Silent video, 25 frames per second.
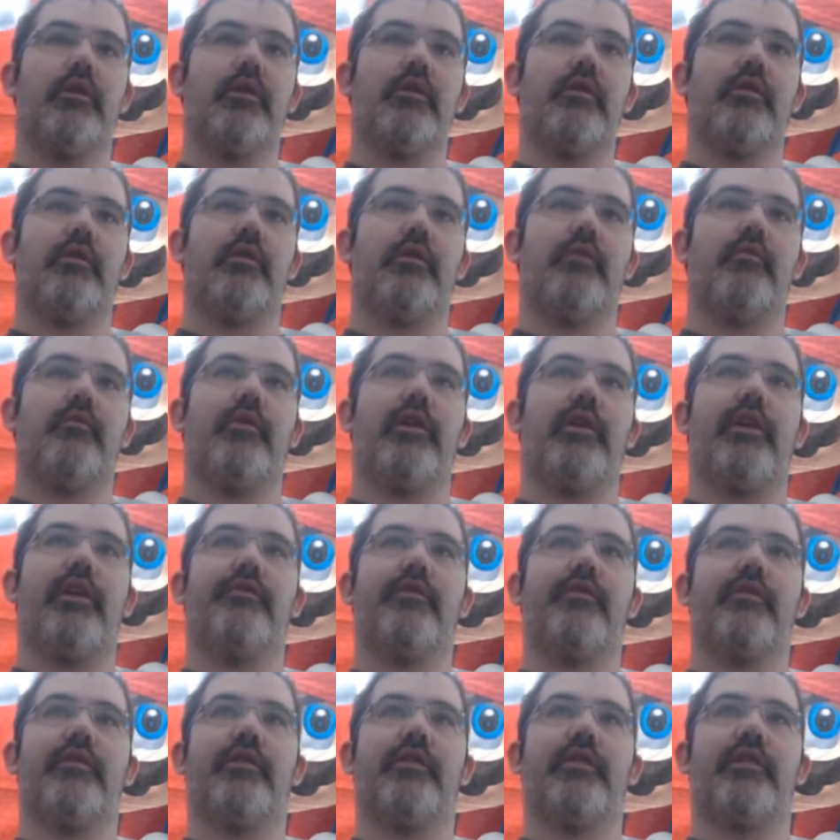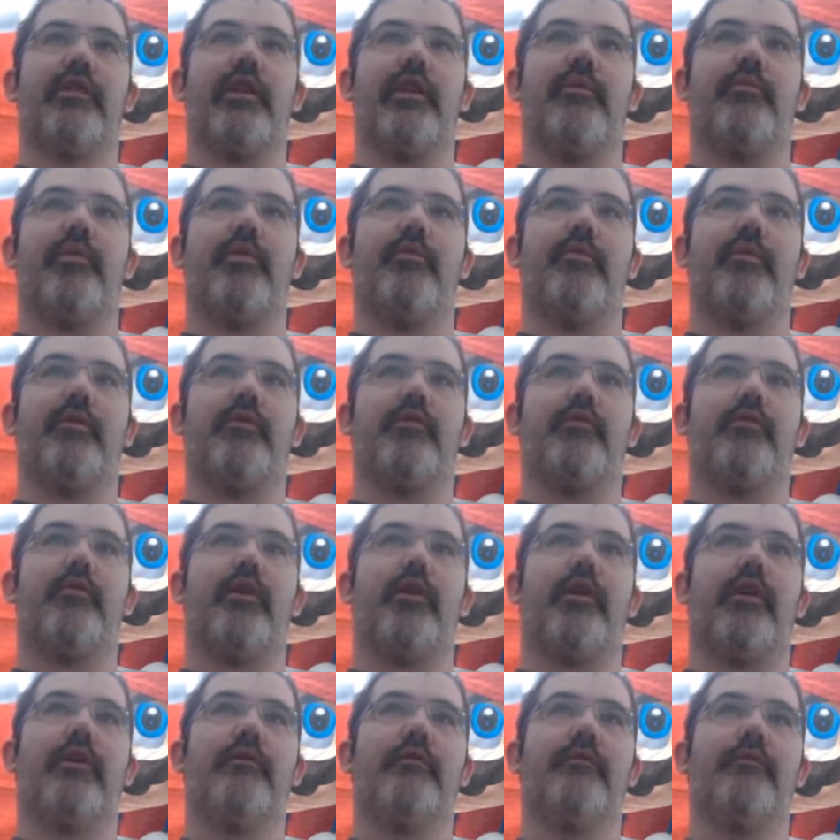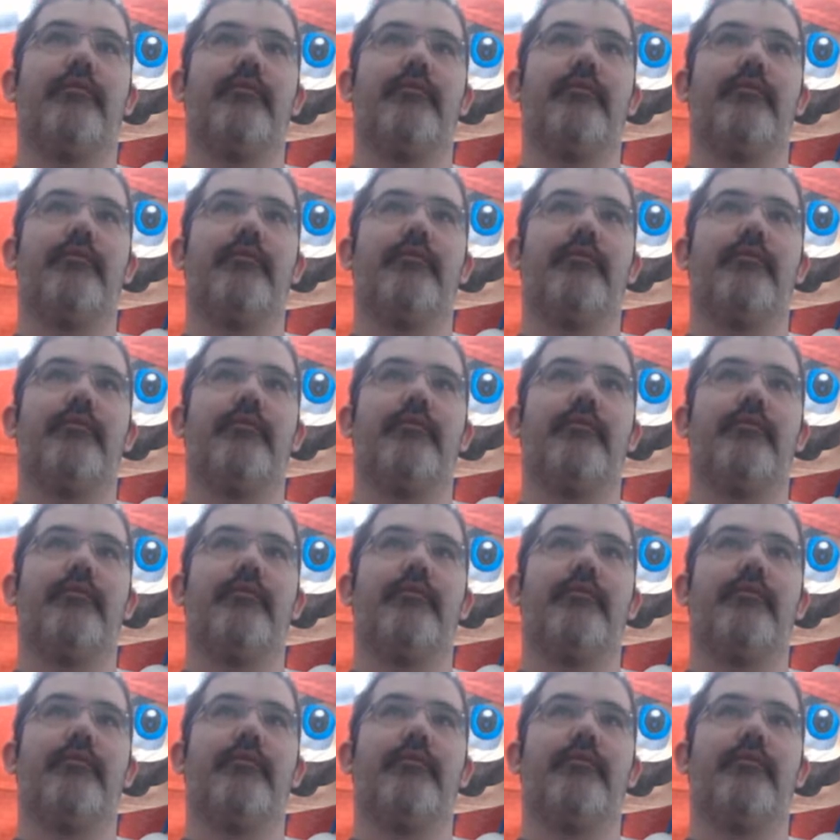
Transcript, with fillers: So then we have to escape up this way.